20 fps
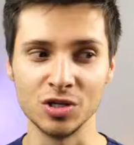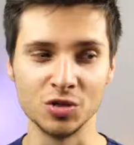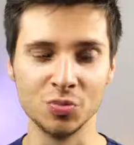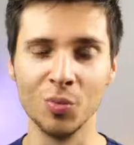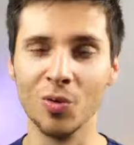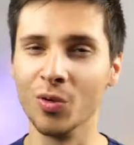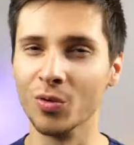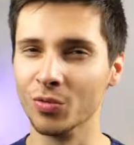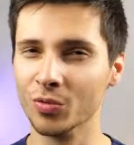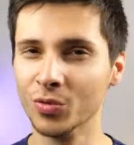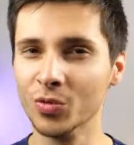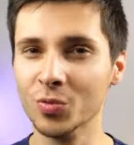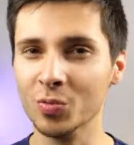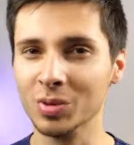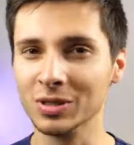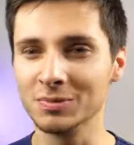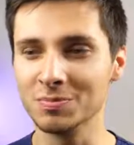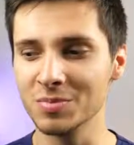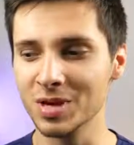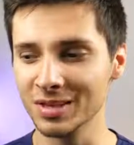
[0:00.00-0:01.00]
needs more room,
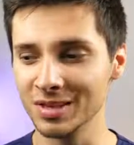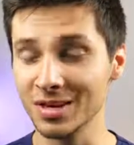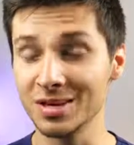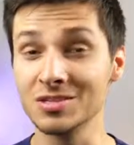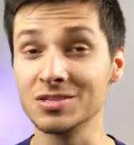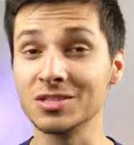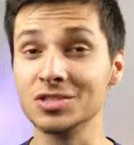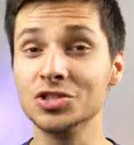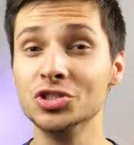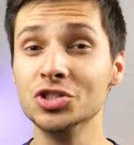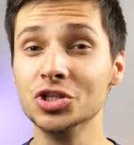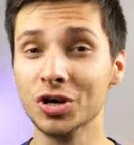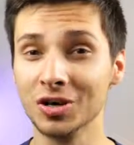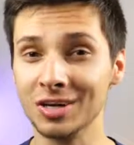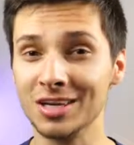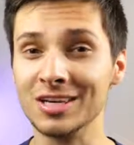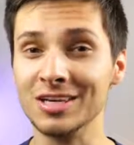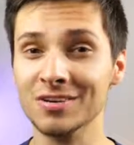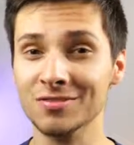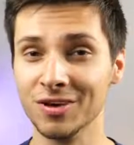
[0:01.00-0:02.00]
but man, that is a
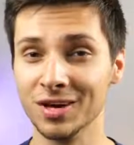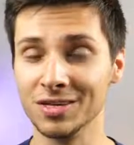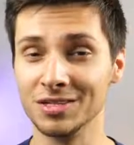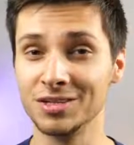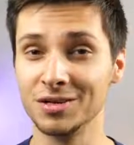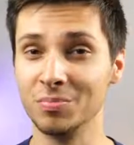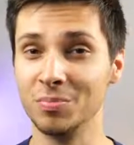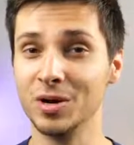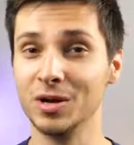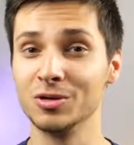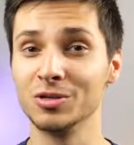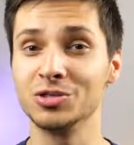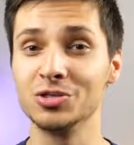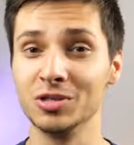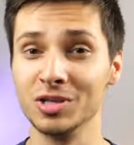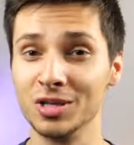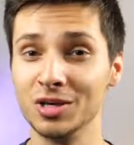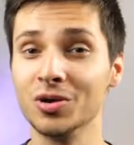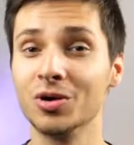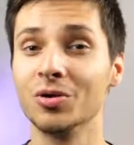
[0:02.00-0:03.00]
chunky device compared
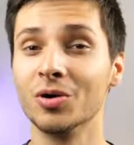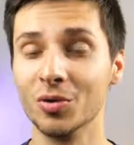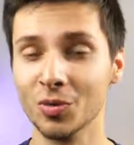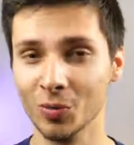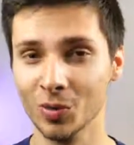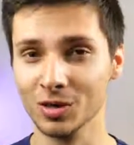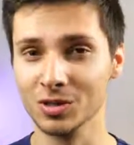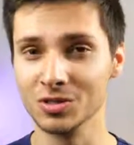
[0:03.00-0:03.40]
to the current